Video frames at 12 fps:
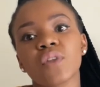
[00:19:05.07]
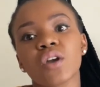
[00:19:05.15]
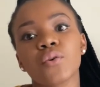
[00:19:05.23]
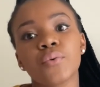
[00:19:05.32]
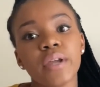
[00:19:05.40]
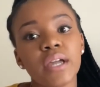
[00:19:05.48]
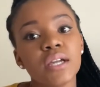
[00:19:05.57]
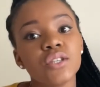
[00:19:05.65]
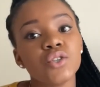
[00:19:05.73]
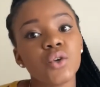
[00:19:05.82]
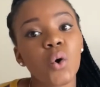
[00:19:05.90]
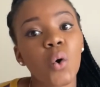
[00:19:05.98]

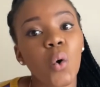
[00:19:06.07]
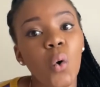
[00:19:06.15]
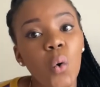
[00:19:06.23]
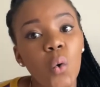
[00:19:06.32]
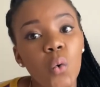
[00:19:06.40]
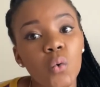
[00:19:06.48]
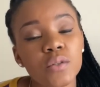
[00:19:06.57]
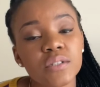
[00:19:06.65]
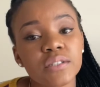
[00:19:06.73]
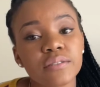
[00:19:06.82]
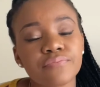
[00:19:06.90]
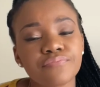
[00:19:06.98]
create your
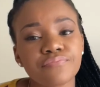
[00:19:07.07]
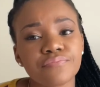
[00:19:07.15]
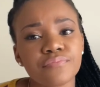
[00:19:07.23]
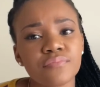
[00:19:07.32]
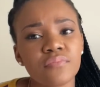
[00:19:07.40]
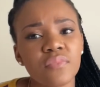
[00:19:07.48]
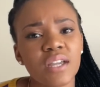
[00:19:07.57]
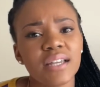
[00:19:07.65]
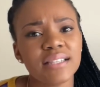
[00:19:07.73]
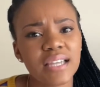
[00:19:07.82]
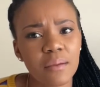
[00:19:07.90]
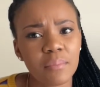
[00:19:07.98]
own
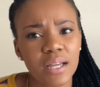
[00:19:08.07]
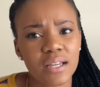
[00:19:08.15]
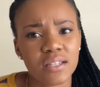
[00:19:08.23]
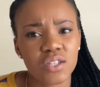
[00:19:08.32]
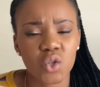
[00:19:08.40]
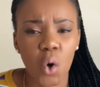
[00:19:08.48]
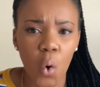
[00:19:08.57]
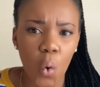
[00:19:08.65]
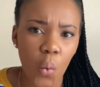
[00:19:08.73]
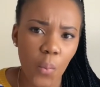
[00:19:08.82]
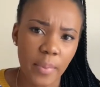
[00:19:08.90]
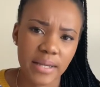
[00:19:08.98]
templates.
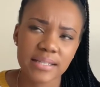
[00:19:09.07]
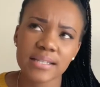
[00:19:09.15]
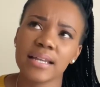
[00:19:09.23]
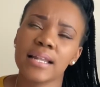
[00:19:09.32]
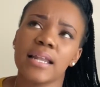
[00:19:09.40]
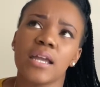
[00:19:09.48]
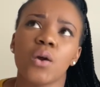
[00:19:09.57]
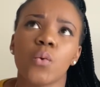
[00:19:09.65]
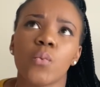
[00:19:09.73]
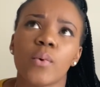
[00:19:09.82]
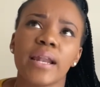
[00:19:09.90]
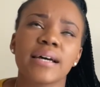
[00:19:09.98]
So basically,
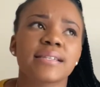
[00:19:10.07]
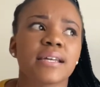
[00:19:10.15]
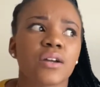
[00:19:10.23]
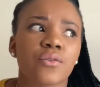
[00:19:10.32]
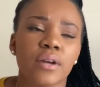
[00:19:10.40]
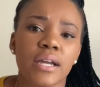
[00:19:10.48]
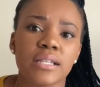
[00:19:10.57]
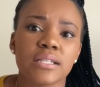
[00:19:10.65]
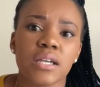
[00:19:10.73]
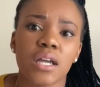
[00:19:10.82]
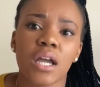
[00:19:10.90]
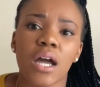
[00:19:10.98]
when I say
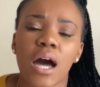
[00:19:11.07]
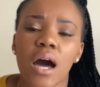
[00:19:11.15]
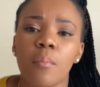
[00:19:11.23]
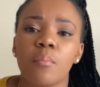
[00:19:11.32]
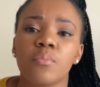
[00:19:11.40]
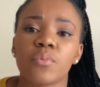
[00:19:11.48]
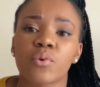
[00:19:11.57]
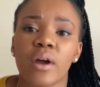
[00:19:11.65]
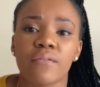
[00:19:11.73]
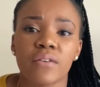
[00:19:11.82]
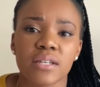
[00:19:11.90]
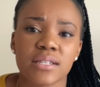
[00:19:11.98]
creating
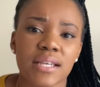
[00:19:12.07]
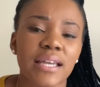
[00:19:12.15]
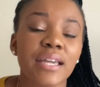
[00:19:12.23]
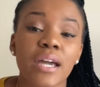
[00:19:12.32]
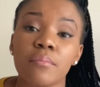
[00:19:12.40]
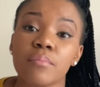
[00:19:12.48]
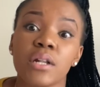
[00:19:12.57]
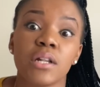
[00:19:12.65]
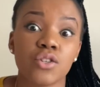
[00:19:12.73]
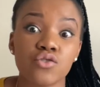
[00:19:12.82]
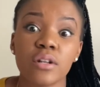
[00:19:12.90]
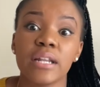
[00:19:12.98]
graphics, it can be
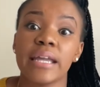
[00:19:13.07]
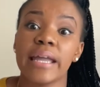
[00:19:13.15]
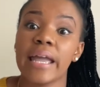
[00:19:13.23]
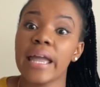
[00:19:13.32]
literally